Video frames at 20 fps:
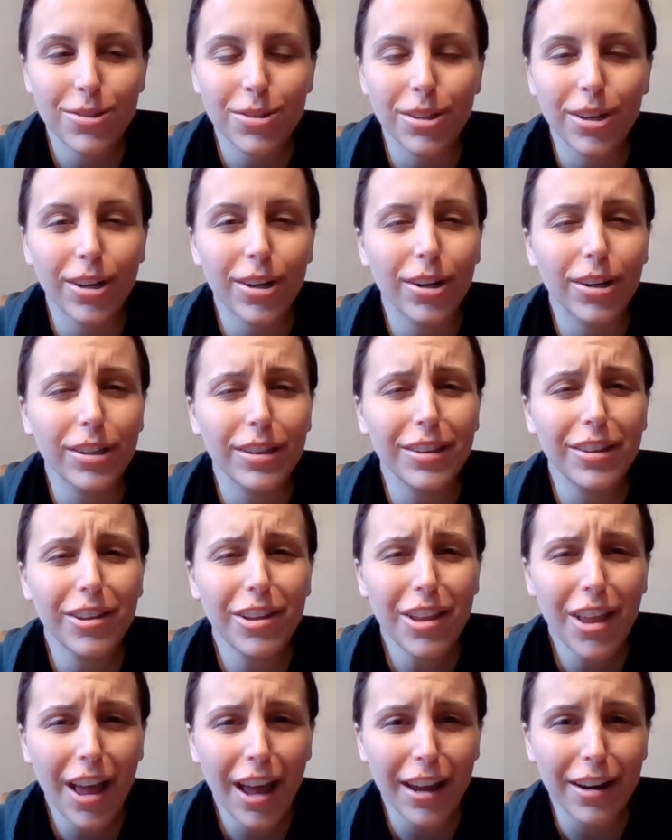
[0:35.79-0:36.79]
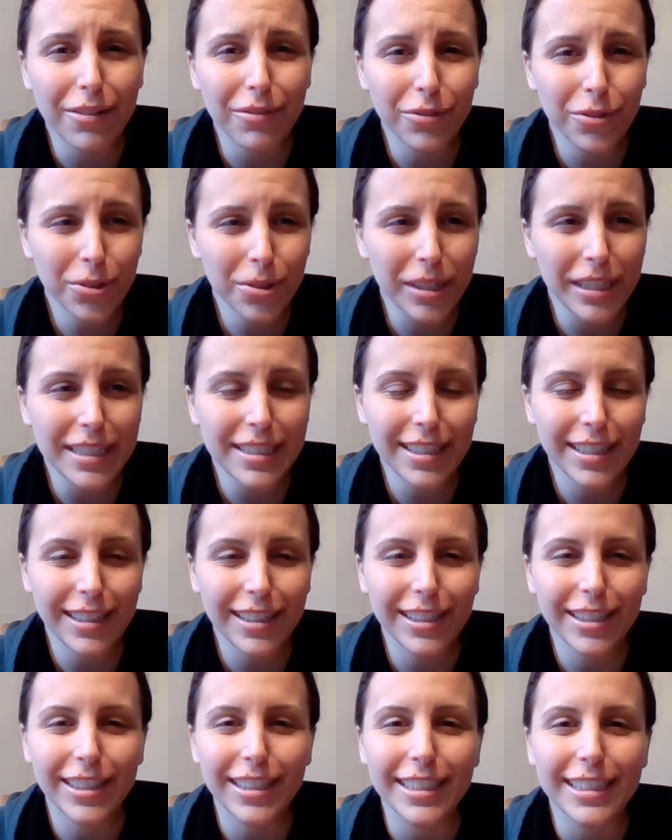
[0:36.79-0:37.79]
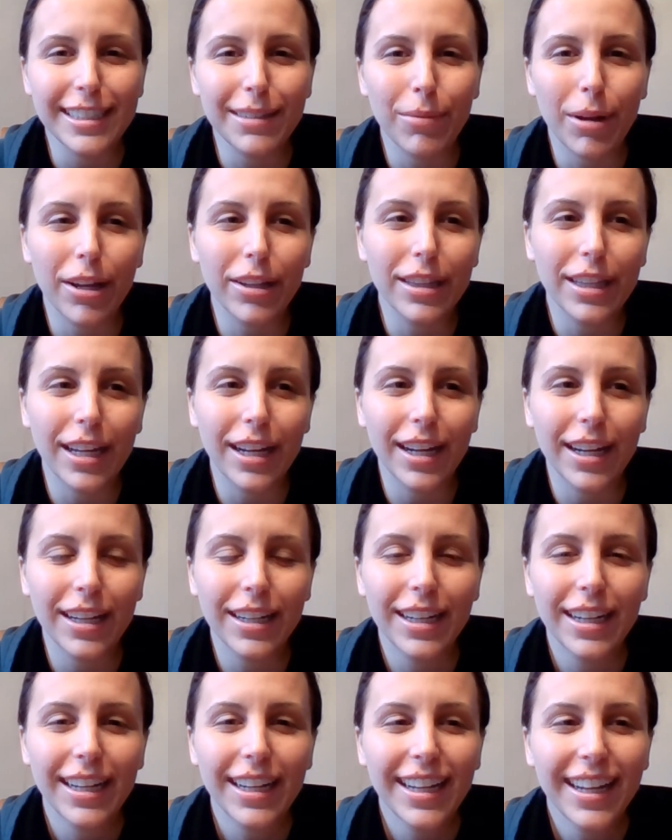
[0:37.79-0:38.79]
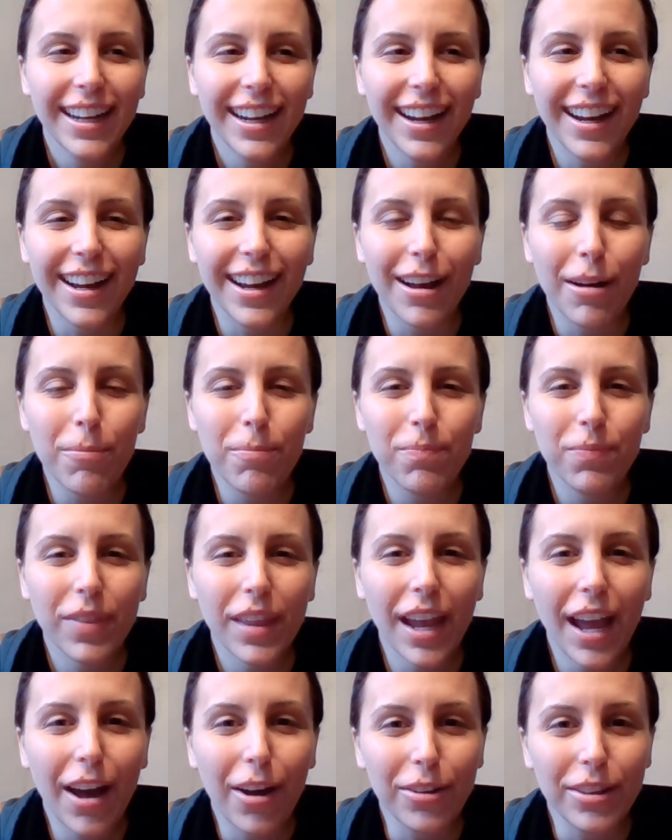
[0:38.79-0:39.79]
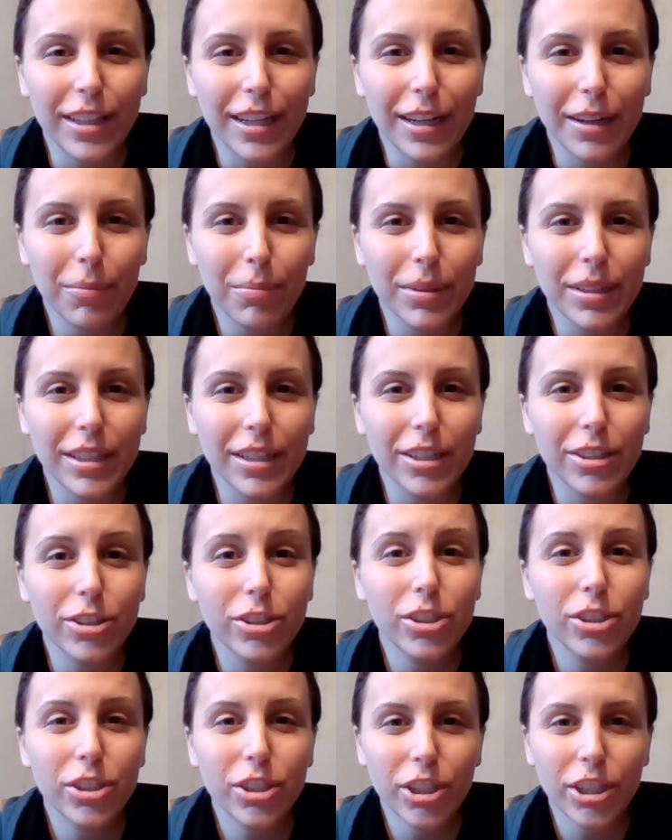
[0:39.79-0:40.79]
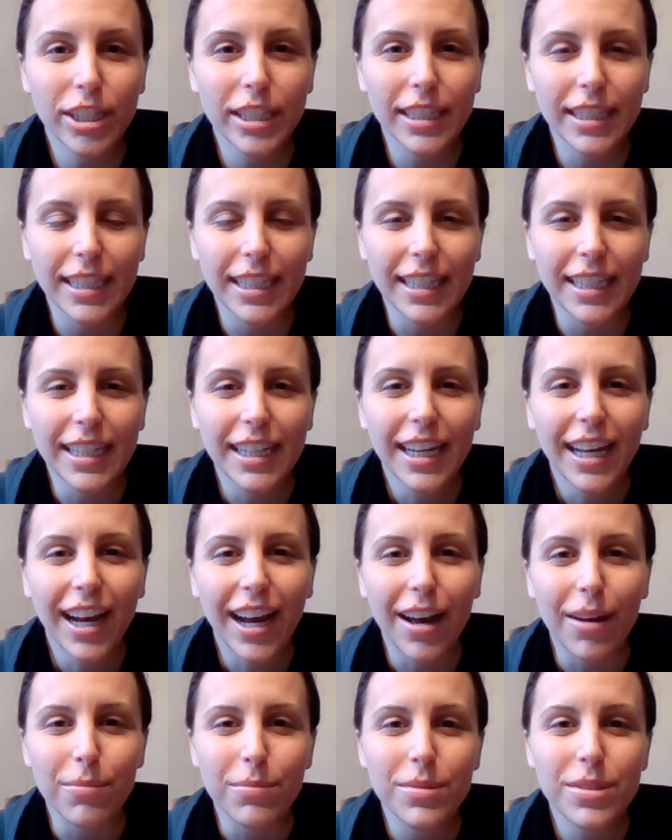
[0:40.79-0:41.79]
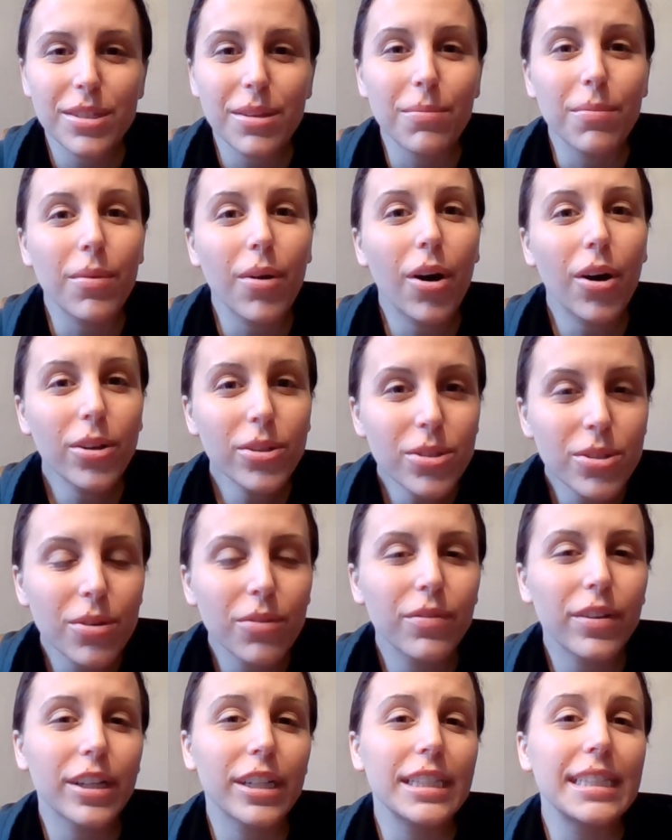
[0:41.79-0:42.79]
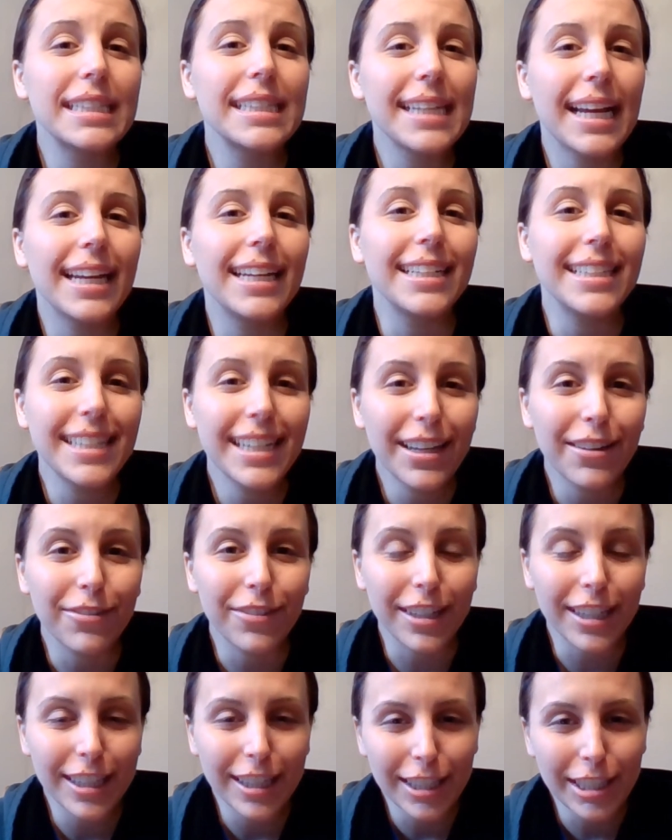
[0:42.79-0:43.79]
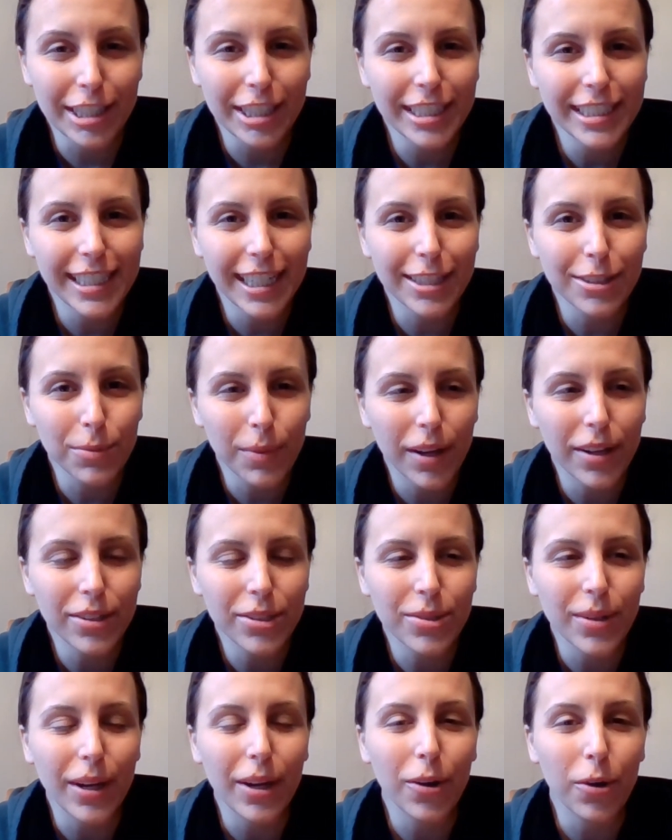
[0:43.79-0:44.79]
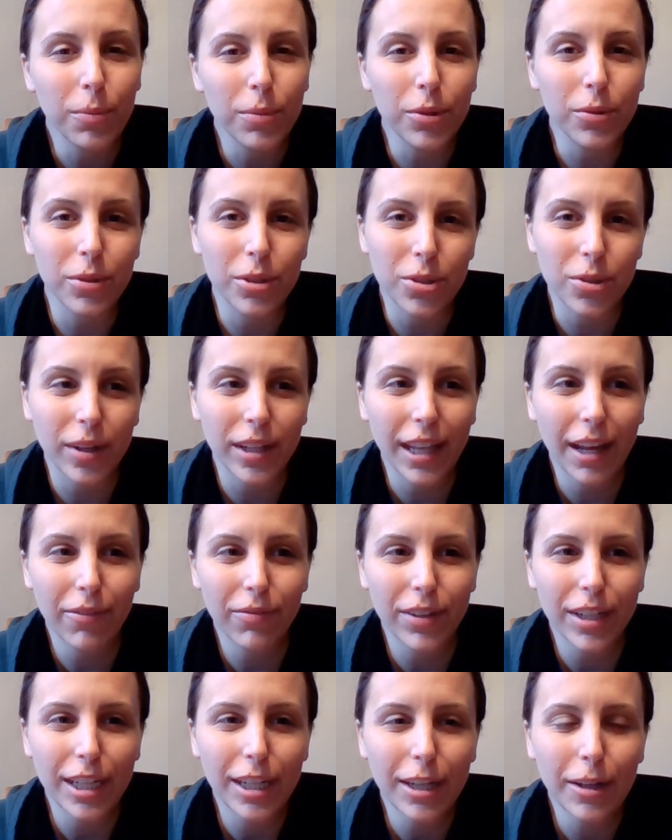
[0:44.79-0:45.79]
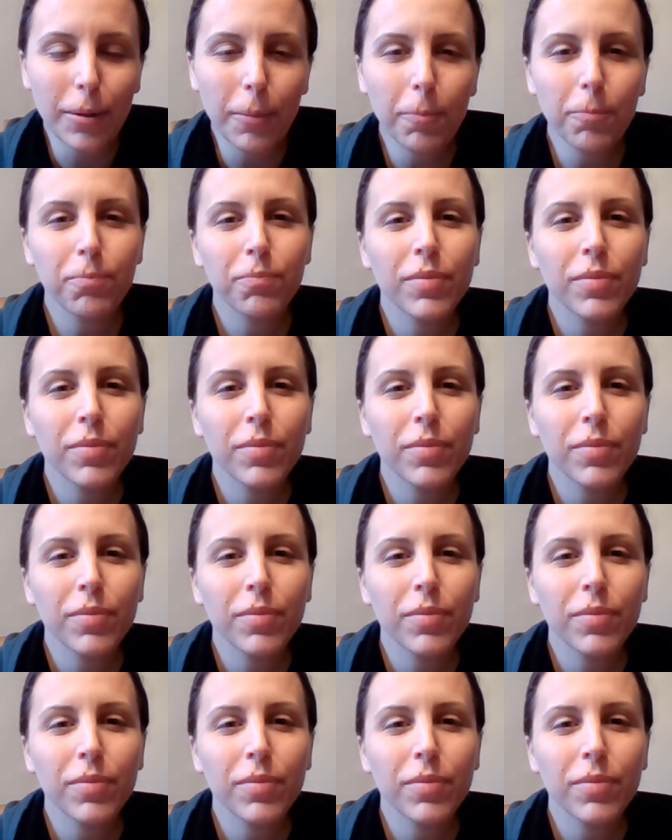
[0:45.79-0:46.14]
So there are a lot of crazy theories about that out there, but there are certainly some also very scientific theories as well. So I hope you enjoy that video.